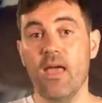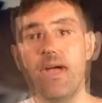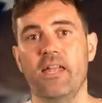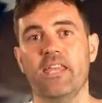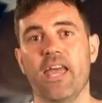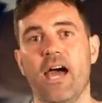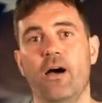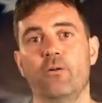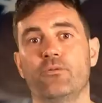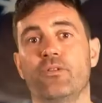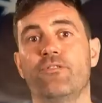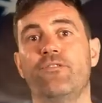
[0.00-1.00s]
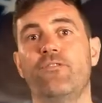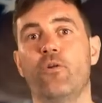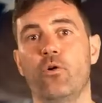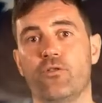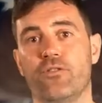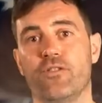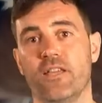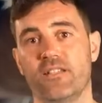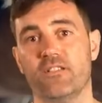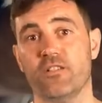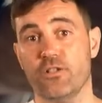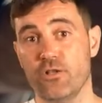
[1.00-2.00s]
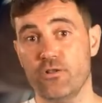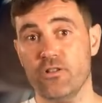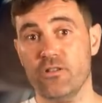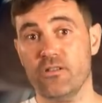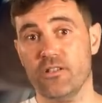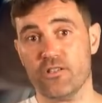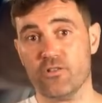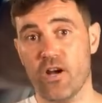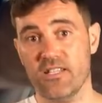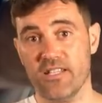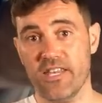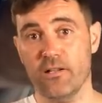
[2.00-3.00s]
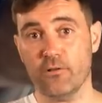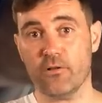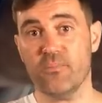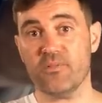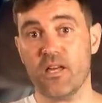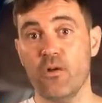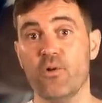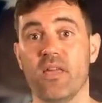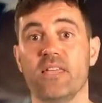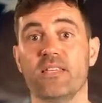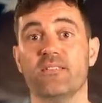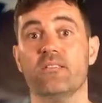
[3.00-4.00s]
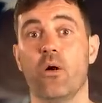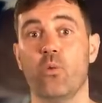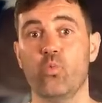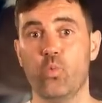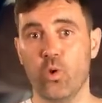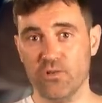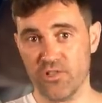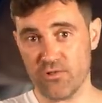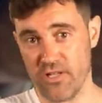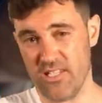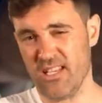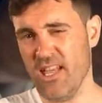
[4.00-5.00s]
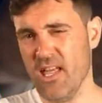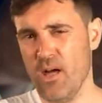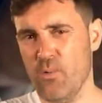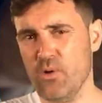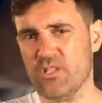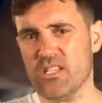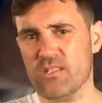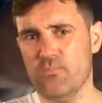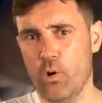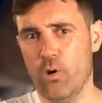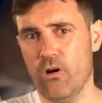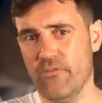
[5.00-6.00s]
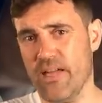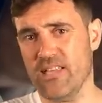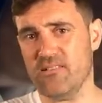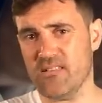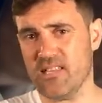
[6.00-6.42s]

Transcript: Anyhow, the fourth institution that's trying to kill crypto is Wall Street, which is more of a